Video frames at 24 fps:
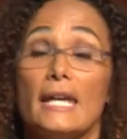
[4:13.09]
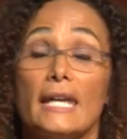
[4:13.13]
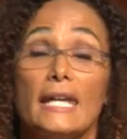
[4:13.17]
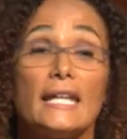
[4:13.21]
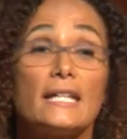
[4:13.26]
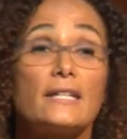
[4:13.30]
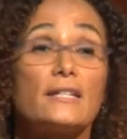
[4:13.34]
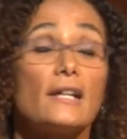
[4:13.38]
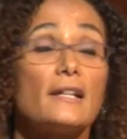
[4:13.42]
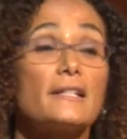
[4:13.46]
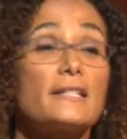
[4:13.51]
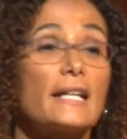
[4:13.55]

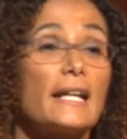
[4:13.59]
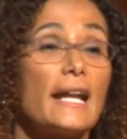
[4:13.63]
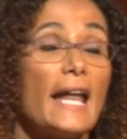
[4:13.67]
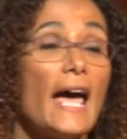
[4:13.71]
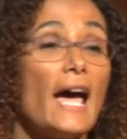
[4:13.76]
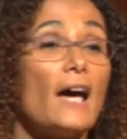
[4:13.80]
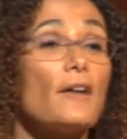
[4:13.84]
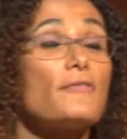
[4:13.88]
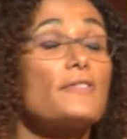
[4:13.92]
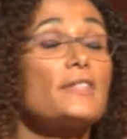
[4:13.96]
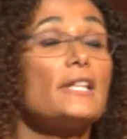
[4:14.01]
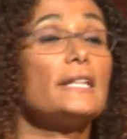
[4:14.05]
It doesn't
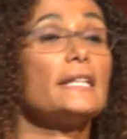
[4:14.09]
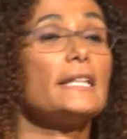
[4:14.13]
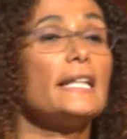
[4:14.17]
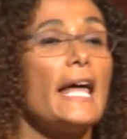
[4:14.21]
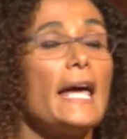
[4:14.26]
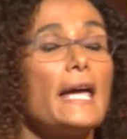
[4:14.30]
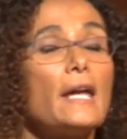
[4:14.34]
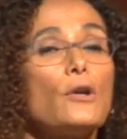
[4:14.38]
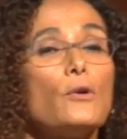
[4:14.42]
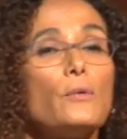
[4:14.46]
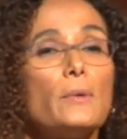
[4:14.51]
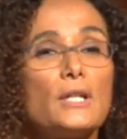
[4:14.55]
have the
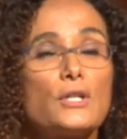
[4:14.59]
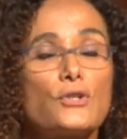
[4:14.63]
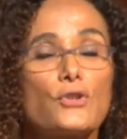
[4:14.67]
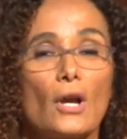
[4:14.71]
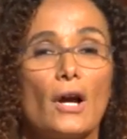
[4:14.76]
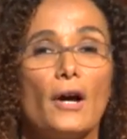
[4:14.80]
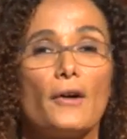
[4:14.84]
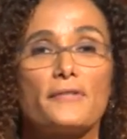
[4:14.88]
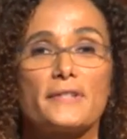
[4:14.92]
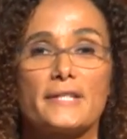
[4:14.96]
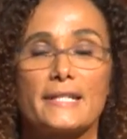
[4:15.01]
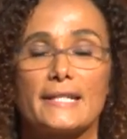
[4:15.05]
language
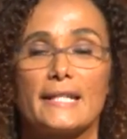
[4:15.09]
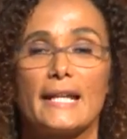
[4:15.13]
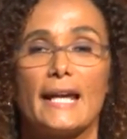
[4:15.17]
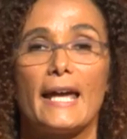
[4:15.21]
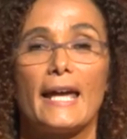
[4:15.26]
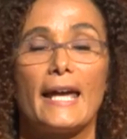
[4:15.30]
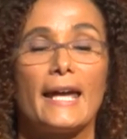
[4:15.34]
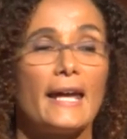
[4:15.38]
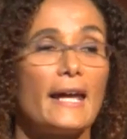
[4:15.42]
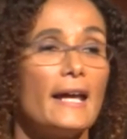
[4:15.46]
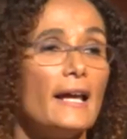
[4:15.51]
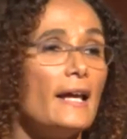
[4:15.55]
of,
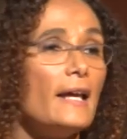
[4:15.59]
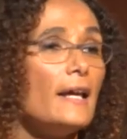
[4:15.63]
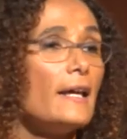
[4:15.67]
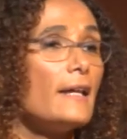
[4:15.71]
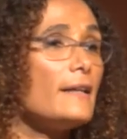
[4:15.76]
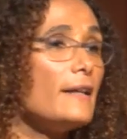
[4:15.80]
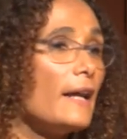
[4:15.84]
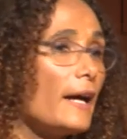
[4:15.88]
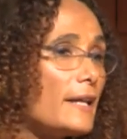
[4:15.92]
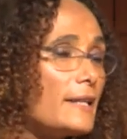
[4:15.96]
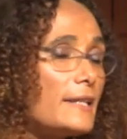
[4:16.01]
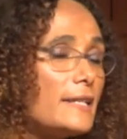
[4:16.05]
say,
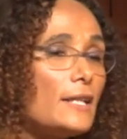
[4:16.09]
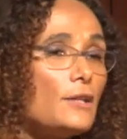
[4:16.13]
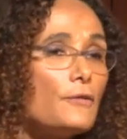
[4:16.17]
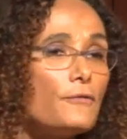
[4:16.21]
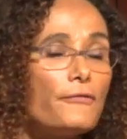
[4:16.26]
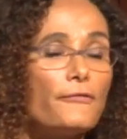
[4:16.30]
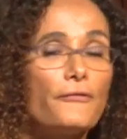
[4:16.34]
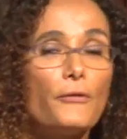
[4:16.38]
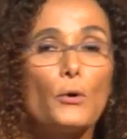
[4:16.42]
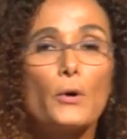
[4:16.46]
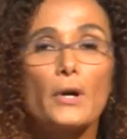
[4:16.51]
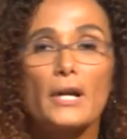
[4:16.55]

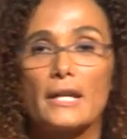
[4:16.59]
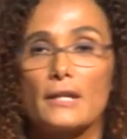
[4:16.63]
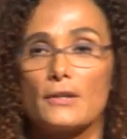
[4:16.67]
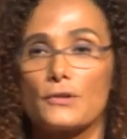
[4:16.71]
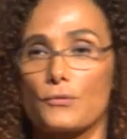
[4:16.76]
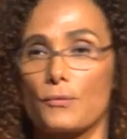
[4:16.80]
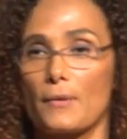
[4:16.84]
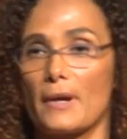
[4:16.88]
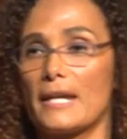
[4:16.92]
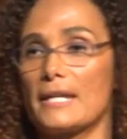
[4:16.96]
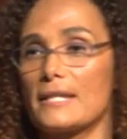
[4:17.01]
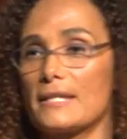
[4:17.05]
1940s
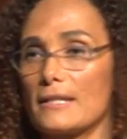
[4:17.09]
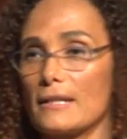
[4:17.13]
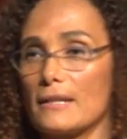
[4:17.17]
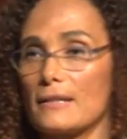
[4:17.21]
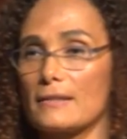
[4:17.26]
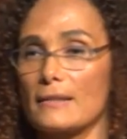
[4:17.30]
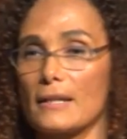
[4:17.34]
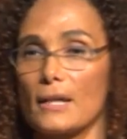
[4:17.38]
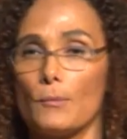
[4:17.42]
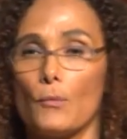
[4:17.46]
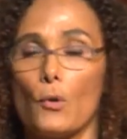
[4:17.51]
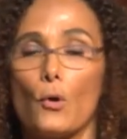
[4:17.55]

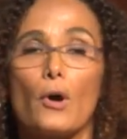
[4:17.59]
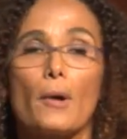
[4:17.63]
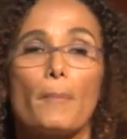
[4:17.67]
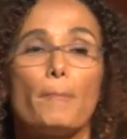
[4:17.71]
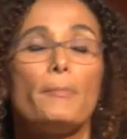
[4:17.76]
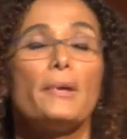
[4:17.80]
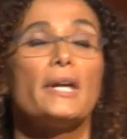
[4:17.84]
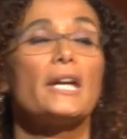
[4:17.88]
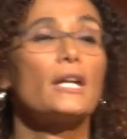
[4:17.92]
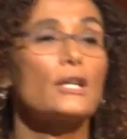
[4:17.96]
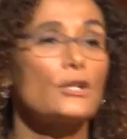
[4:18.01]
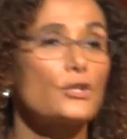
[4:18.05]
racism or
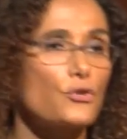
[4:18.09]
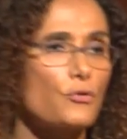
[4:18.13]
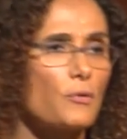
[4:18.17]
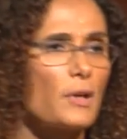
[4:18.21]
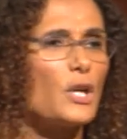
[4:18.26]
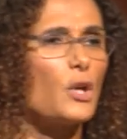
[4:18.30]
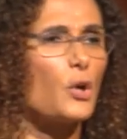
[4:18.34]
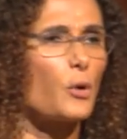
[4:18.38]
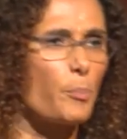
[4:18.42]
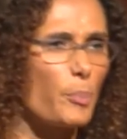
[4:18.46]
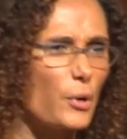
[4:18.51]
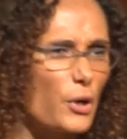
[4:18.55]

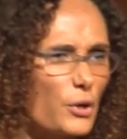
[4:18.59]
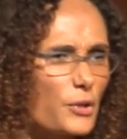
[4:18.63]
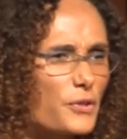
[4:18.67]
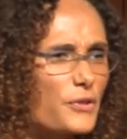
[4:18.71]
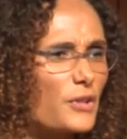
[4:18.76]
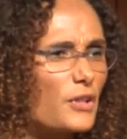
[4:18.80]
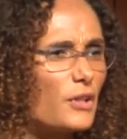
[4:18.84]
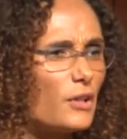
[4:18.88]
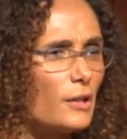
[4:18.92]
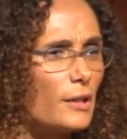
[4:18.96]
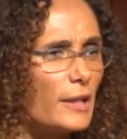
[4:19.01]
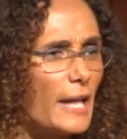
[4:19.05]
bigotry or
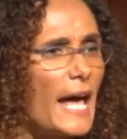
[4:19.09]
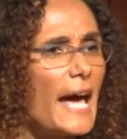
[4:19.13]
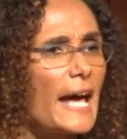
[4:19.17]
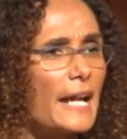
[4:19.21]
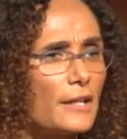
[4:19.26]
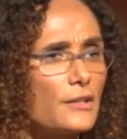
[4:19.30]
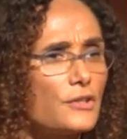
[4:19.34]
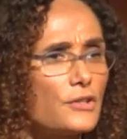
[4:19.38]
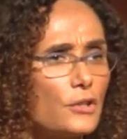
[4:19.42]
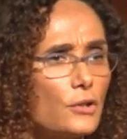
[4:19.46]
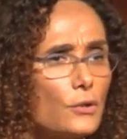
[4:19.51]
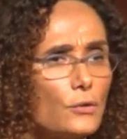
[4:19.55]
personal
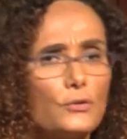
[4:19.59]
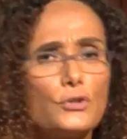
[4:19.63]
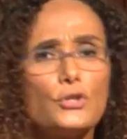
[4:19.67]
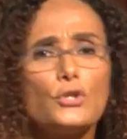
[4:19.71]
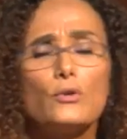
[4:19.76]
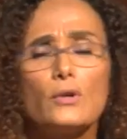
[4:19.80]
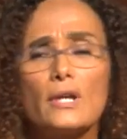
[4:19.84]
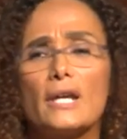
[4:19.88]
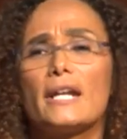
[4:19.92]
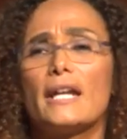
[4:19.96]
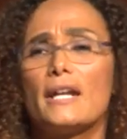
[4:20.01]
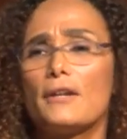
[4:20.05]
attitudes.
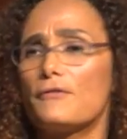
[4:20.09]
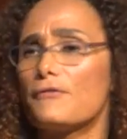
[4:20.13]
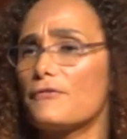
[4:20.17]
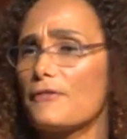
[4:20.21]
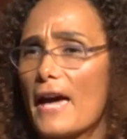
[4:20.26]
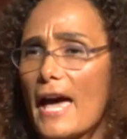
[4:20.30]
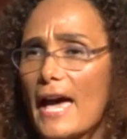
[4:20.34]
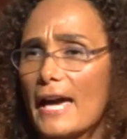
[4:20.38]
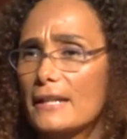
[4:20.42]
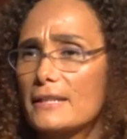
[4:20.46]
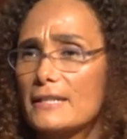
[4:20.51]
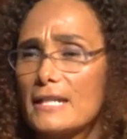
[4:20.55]
You can, in
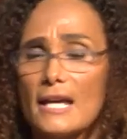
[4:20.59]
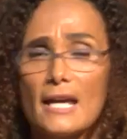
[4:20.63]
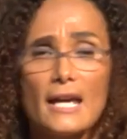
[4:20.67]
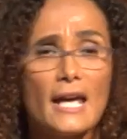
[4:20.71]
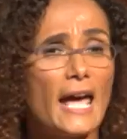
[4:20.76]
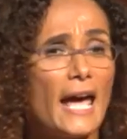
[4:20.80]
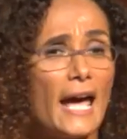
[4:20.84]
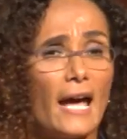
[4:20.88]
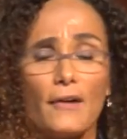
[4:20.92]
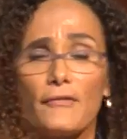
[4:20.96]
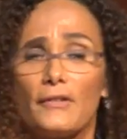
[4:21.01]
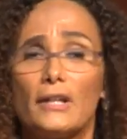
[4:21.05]
fact,
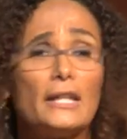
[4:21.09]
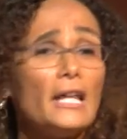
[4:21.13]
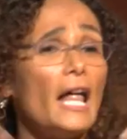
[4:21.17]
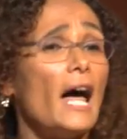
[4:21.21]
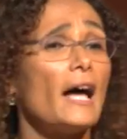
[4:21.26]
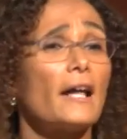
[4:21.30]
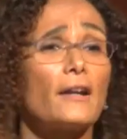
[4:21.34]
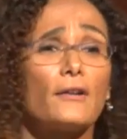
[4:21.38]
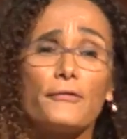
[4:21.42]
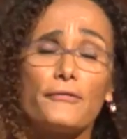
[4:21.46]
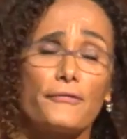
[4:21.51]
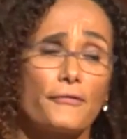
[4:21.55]
have a
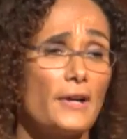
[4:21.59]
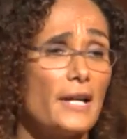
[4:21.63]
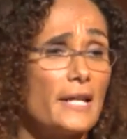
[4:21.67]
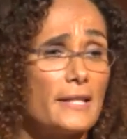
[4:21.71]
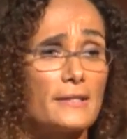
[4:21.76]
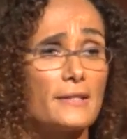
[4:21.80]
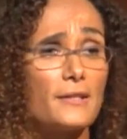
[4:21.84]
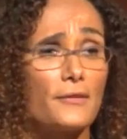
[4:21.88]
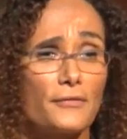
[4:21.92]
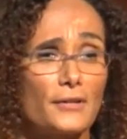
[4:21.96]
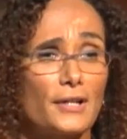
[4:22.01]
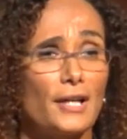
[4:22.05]
lot of
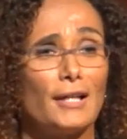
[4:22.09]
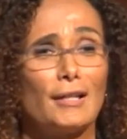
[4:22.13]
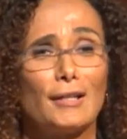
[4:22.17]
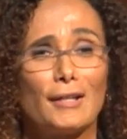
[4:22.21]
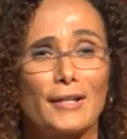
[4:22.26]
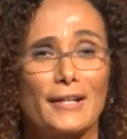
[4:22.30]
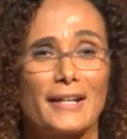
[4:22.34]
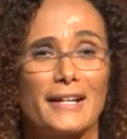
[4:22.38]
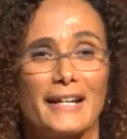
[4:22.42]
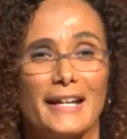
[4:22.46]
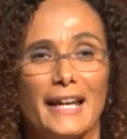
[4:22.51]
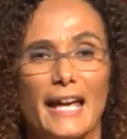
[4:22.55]
friends of
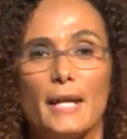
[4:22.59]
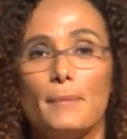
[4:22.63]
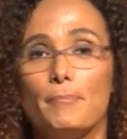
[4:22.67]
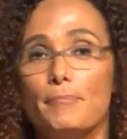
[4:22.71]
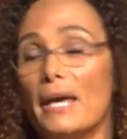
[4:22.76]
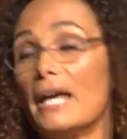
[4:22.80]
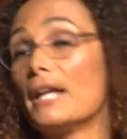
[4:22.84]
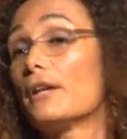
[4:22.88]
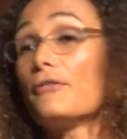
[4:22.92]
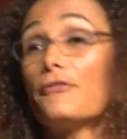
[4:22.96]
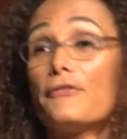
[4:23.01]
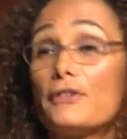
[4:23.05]
color and
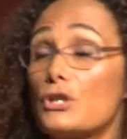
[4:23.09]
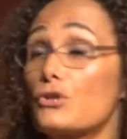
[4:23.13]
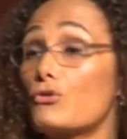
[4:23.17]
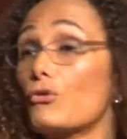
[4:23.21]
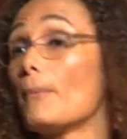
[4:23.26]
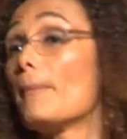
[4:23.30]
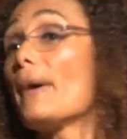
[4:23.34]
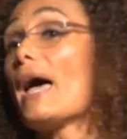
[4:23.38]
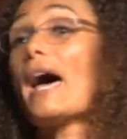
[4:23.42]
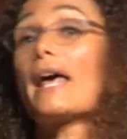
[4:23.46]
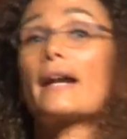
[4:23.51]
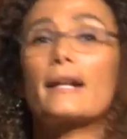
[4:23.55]
benefit
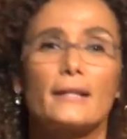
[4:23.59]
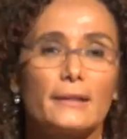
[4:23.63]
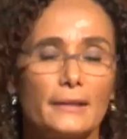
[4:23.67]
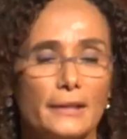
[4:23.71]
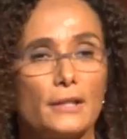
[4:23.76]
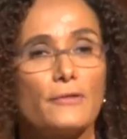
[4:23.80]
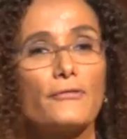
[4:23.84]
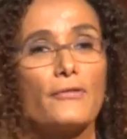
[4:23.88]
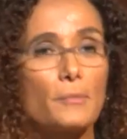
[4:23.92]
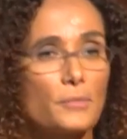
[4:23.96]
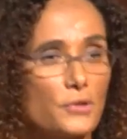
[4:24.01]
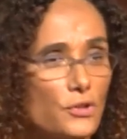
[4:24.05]

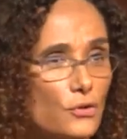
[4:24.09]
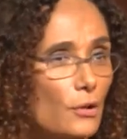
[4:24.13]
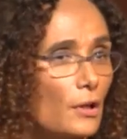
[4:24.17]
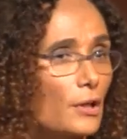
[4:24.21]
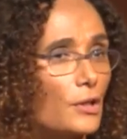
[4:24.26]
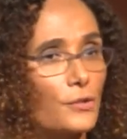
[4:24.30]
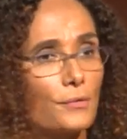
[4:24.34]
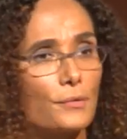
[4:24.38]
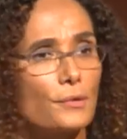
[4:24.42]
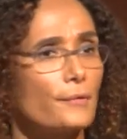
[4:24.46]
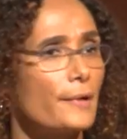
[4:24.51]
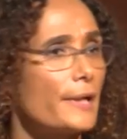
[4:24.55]
dramatically from
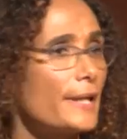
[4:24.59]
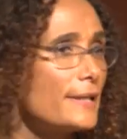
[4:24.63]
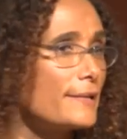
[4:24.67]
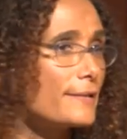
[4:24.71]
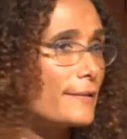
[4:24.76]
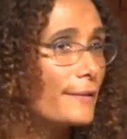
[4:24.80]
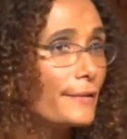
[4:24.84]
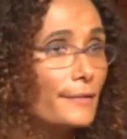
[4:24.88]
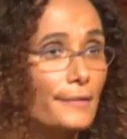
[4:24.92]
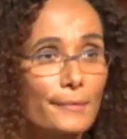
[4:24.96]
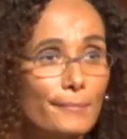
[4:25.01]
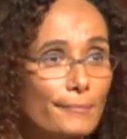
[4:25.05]
structural
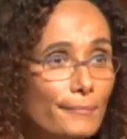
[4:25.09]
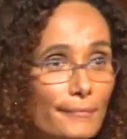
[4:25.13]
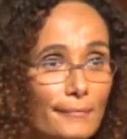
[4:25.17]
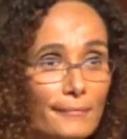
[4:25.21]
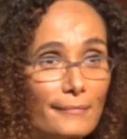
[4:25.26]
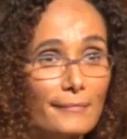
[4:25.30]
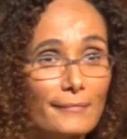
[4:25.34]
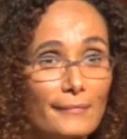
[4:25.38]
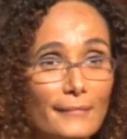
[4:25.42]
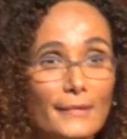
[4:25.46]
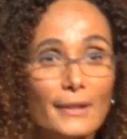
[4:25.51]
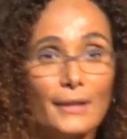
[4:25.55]
racism,
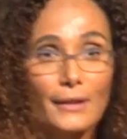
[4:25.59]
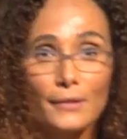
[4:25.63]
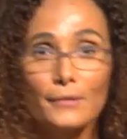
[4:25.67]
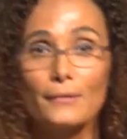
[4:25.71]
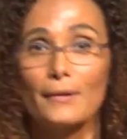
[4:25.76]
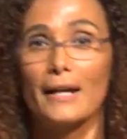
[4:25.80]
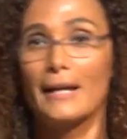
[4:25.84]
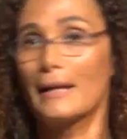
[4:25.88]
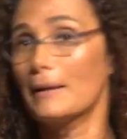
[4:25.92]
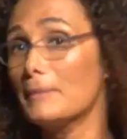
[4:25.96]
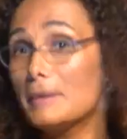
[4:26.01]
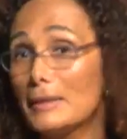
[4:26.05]
right?